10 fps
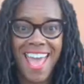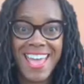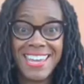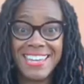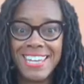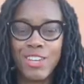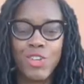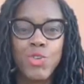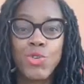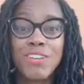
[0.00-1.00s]
And
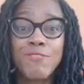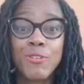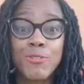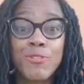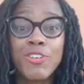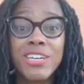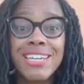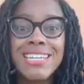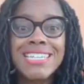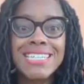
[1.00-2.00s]
you can feel
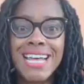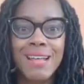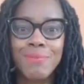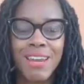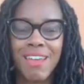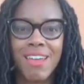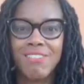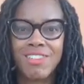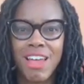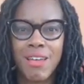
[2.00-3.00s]
free to comment ahead
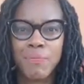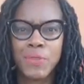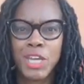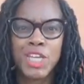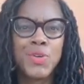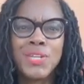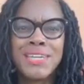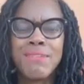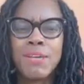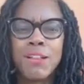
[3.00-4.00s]
of time. You can
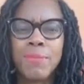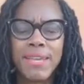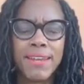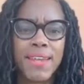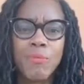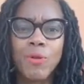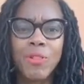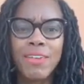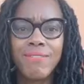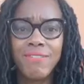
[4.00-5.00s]
email me at
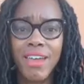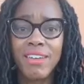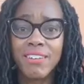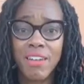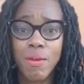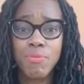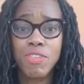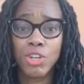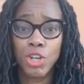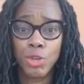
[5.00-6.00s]
April Yvette
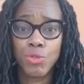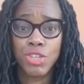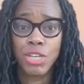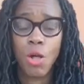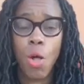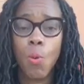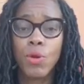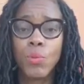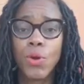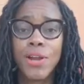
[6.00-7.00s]
Thompson Coaching, all
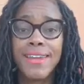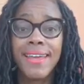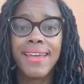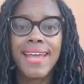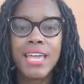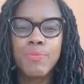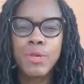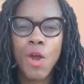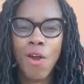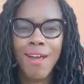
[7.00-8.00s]
one word,
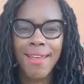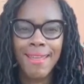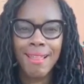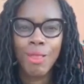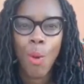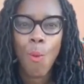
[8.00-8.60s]
APRILYVETTE